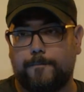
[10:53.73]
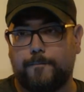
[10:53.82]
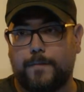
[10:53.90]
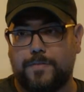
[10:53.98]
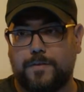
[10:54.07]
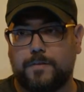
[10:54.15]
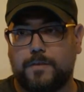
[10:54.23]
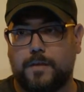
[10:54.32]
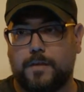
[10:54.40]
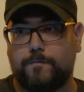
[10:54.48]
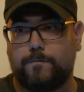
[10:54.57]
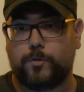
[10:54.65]
I think
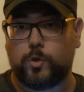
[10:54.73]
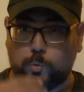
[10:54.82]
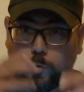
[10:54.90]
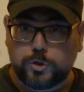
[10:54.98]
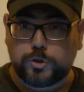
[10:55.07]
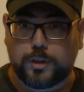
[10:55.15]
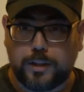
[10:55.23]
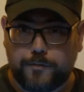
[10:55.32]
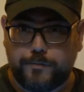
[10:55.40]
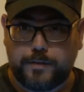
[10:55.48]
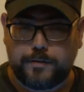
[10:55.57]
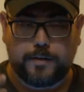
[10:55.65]
the viewers
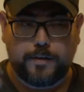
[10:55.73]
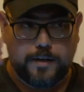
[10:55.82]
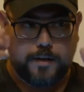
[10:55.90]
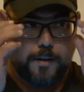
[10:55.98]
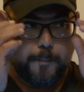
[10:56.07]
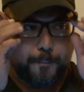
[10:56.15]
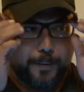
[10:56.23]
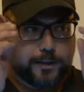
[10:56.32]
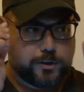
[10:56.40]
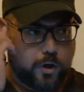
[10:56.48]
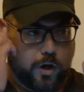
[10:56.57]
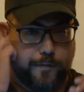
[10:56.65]
love it
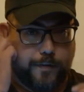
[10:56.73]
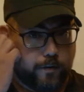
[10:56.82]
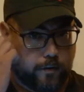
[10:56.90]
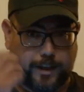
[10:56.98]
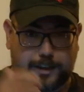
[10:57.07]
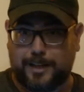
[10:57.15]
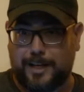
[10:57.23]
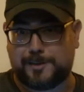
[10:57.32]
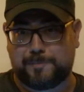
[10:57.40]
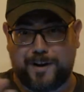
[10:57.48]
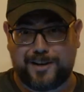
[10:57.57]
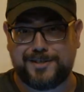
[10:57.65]
based on their
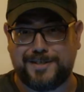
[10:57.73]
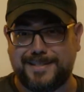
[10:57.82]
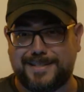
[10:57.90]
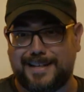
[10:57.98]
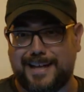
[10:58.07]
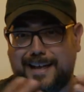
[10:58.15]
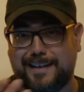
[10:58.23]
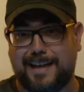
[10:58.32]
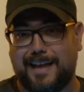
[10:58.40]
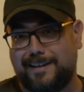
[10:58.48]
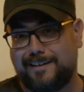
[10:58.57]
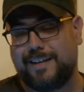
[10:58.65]
expressions and
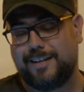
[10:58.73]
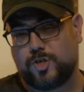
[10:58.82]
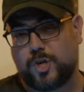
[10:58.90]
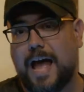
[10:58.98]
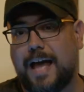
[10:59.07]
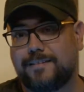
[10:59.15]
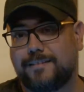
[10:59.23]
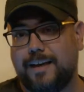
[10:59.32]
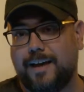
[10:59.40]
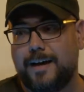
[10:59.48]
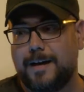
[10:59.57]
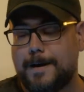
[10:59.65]
in chat,
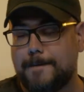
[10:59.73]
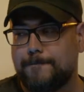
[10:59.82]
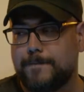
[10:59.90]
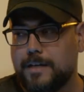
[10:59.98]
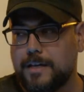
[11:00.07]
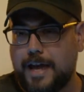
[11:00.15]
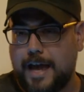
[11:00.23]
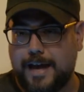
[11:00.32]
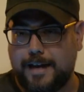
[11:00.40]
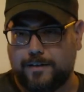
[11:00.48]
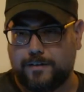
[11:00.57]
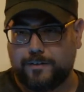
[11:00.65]

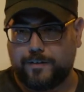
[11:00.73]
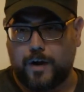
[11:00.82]
and you know